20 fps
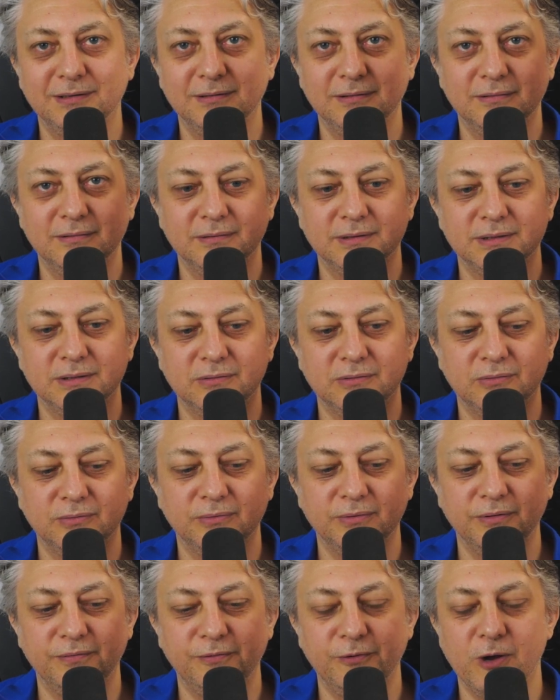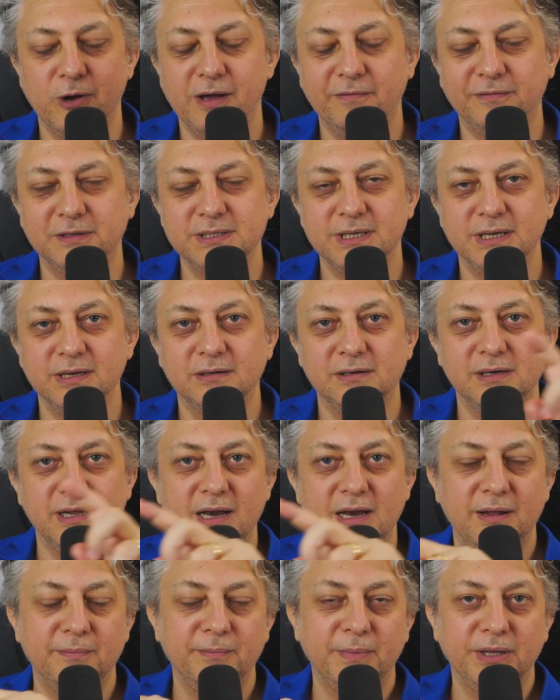So if you have a single
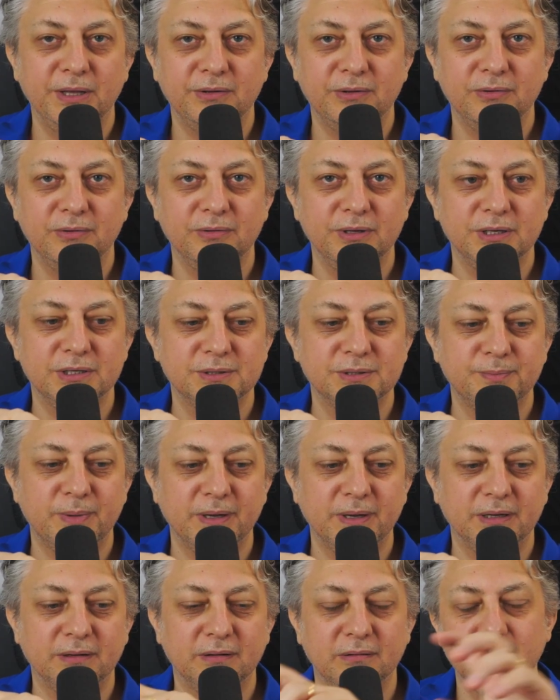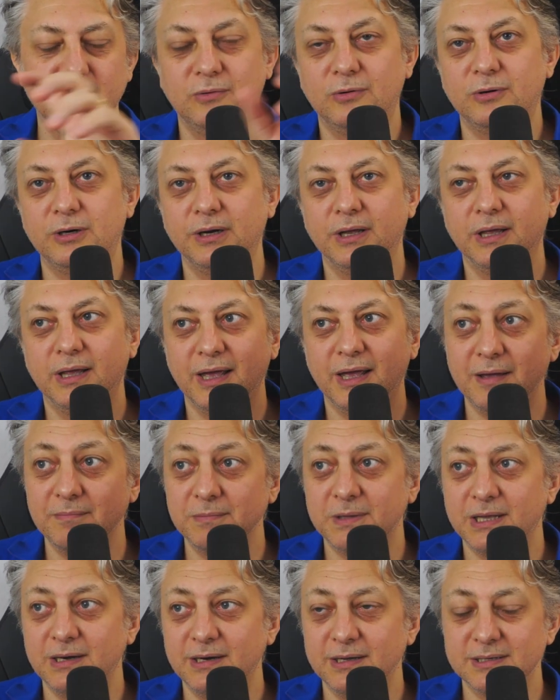element, you expect, or
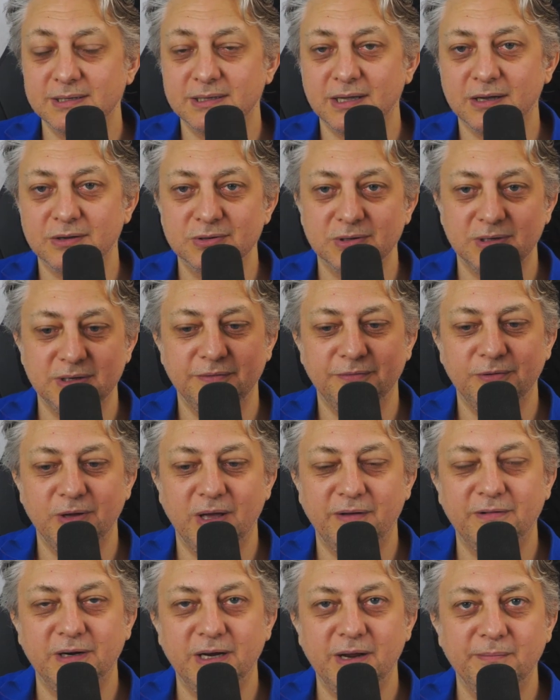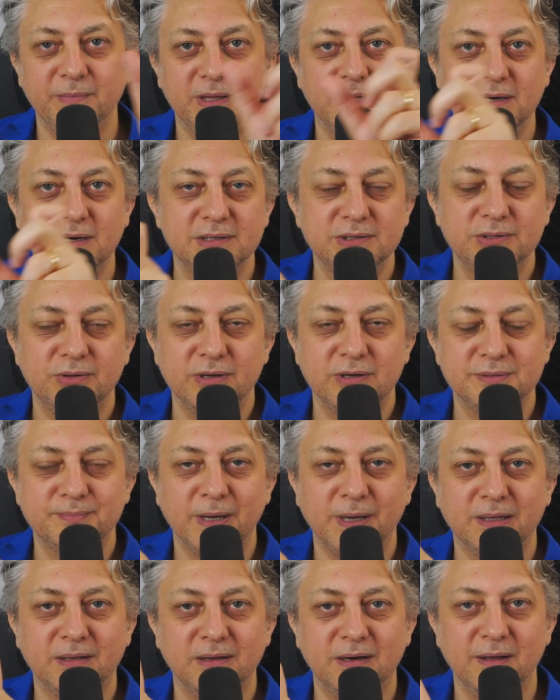empty list actually. If you have an empty list, you
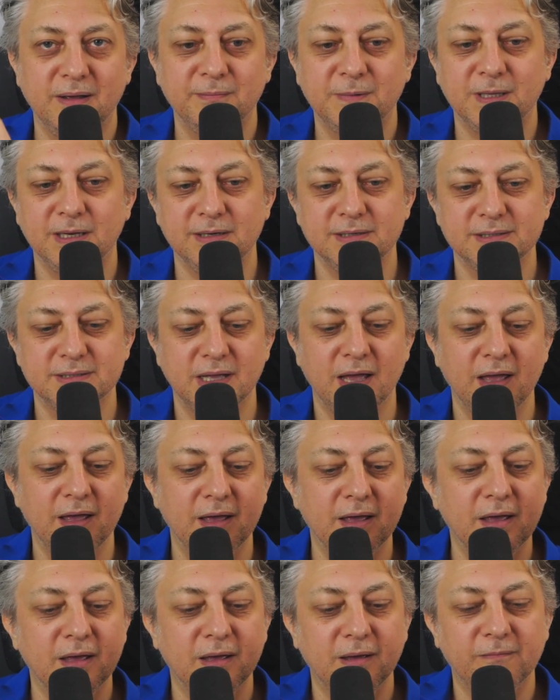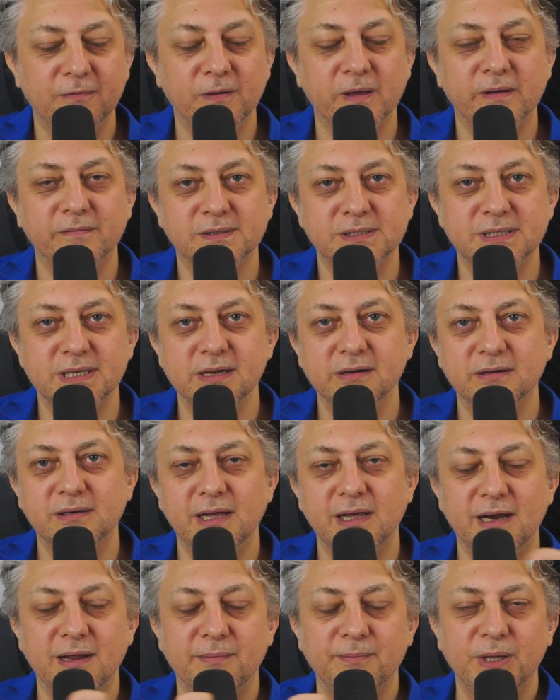expect an empty list. If you have a single
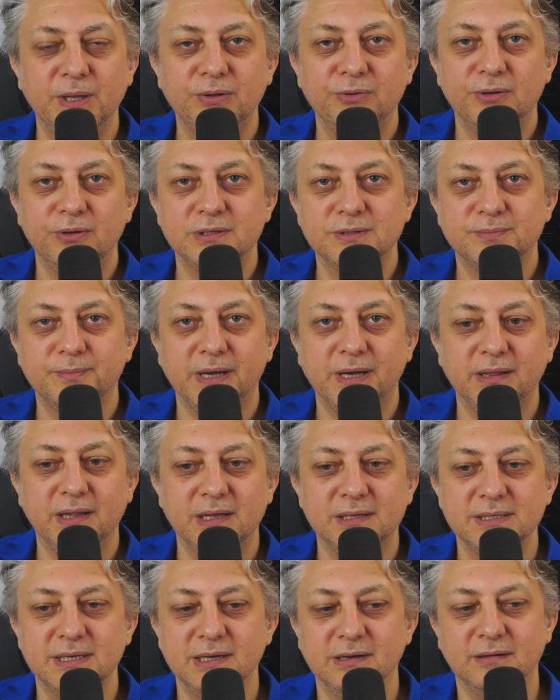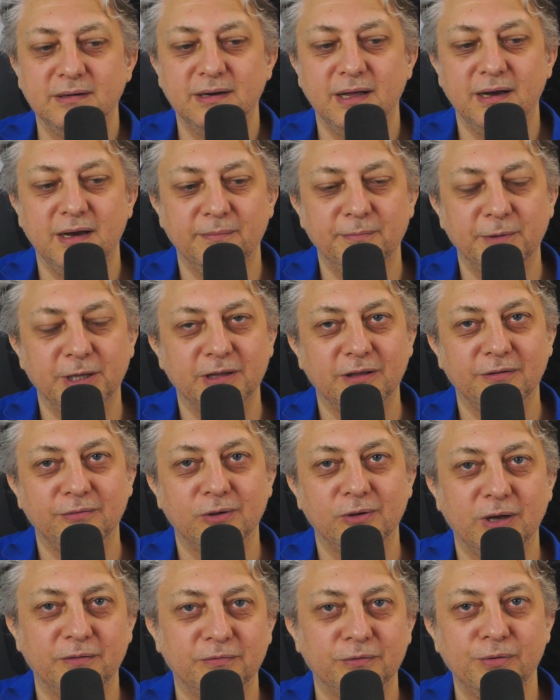element, you expect that single element. If you
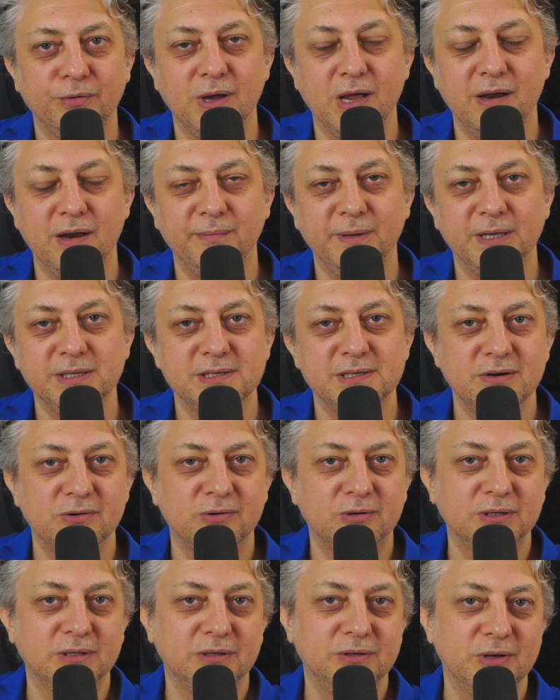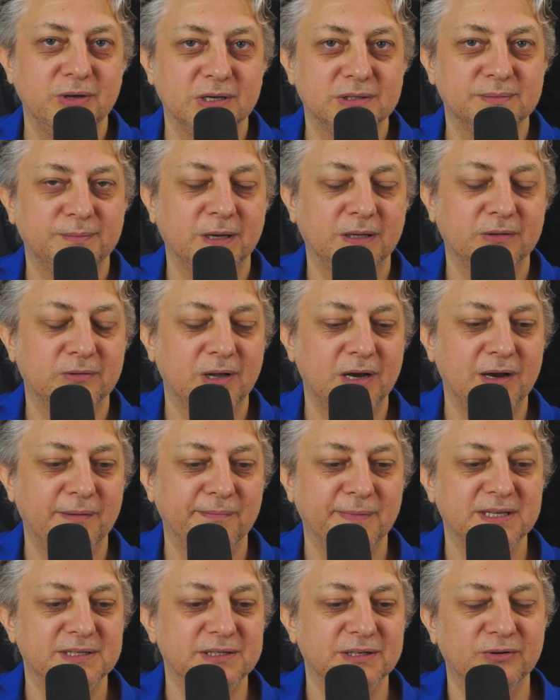have two elements in order, you expect two
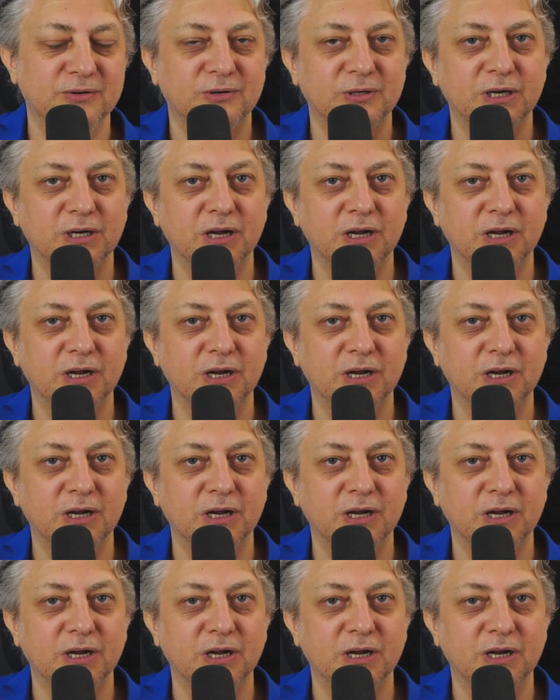elements in order.